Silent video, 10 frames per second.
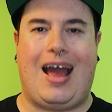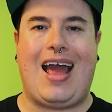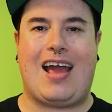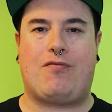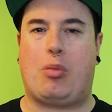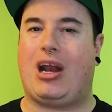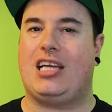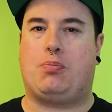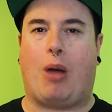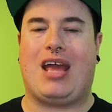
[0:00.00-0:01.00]
Hey everybody,
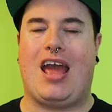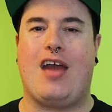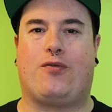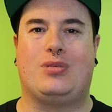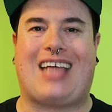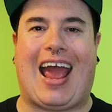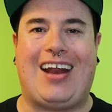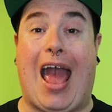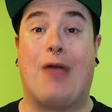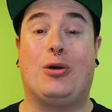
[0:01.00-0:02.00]
it's Bobby here from
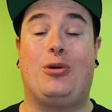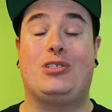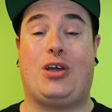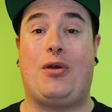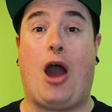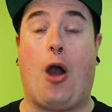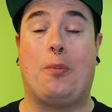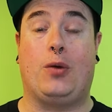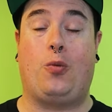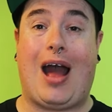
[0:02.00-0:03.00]
SkateHut. How you all doing? I
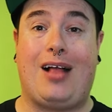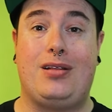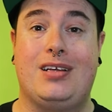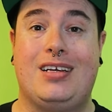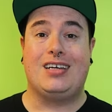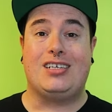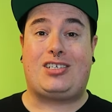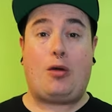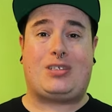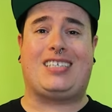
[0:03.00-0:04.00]
hope you're well.
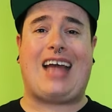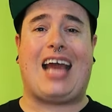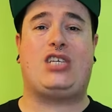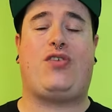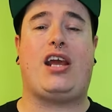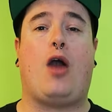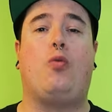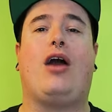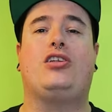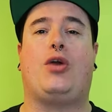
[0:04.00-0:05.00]
So today's video
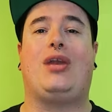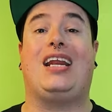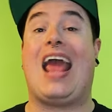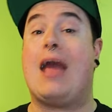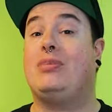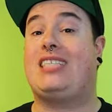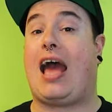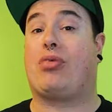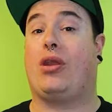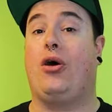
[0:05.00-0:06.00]
we are doing an
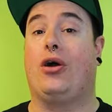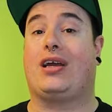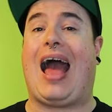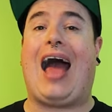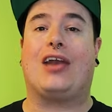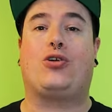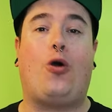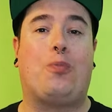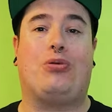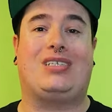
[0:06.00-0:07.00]
in-depth look at
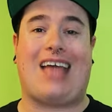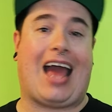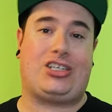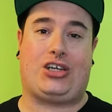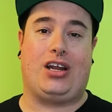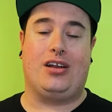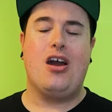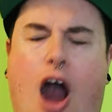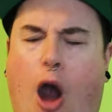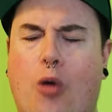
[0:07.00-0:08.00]
core protection.
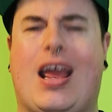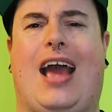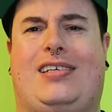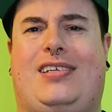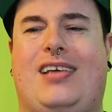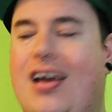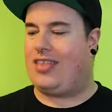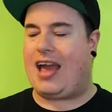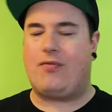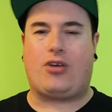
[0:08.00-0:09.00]
Oh yes,
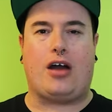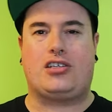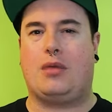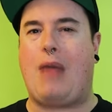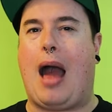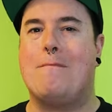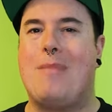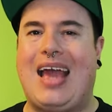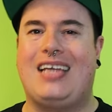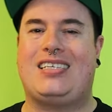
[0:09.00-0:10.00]
they have got some
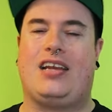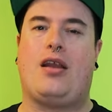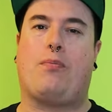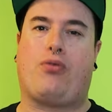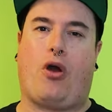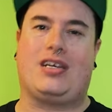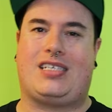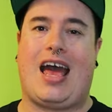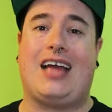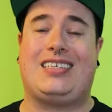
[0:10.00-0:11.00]
amazing
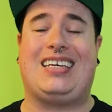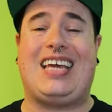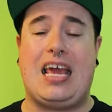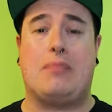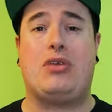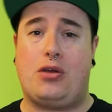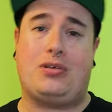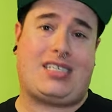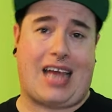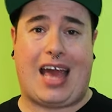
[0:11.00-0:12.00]
products there to keep
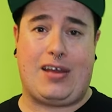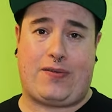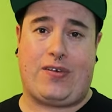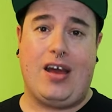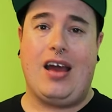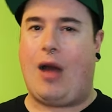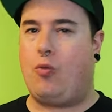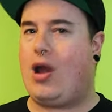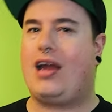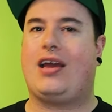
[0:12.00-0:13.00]
you safe
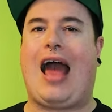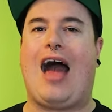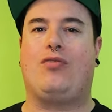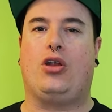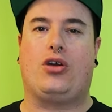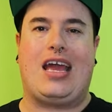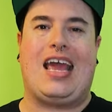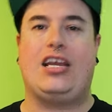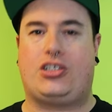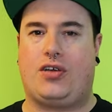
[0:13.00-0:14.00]
and we're going to have a look
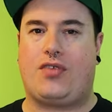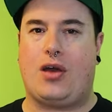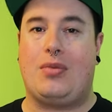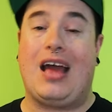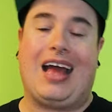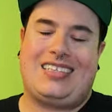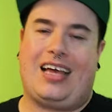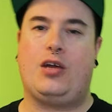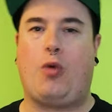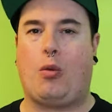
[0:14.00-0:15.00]
at each of them and
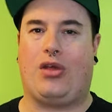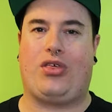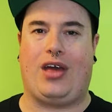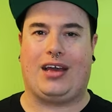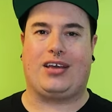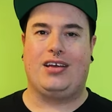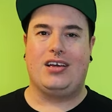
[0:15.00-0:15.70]
tell you what we think.